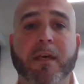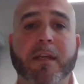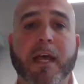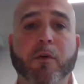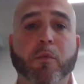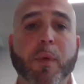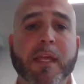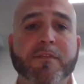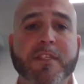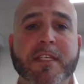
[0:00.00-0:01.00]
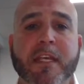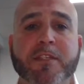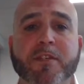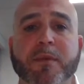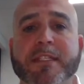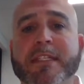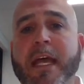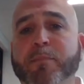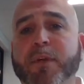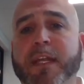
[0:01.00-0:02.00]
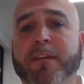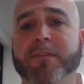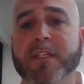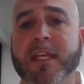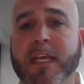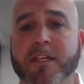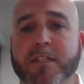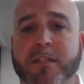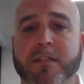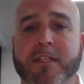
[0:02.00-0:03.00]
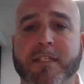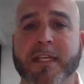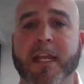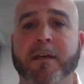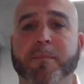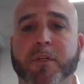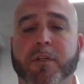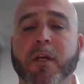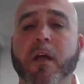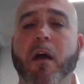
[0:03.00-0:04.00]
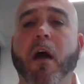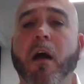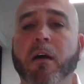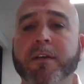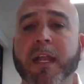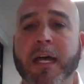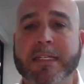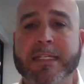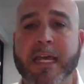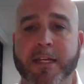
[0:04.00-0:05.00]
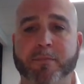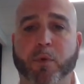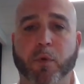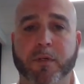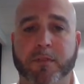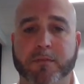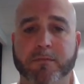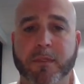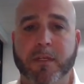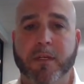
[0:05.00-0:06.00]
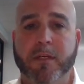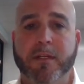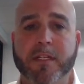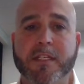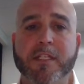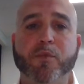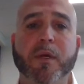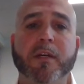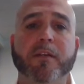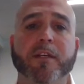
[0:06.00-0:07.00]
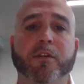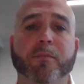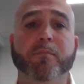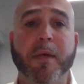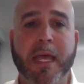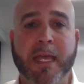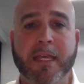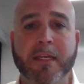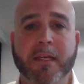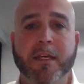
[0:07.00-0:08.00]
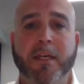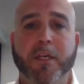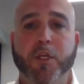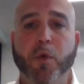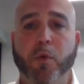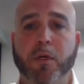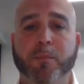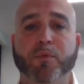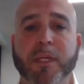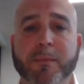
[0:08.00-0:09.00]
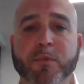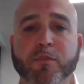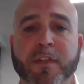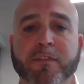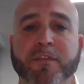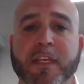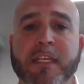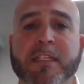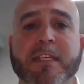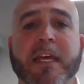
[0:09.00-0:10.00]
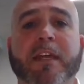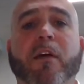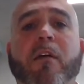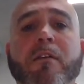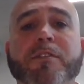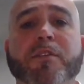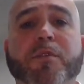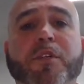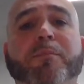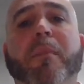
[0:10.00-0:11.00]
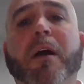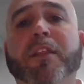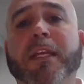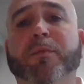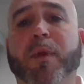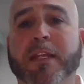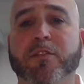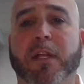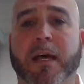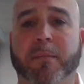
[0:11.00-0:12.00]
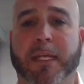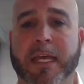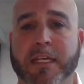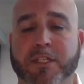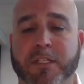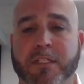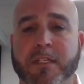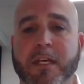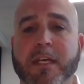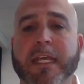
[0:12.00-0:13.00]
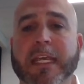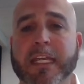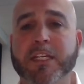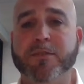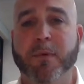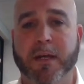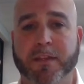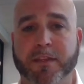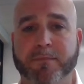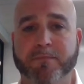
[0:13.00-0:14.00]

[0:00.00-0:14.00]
Now, we have sent you a separate invitation to set up your online tenant portal. This is where you'll pay your pre-move-in fees and also your monthly rental obligations each month.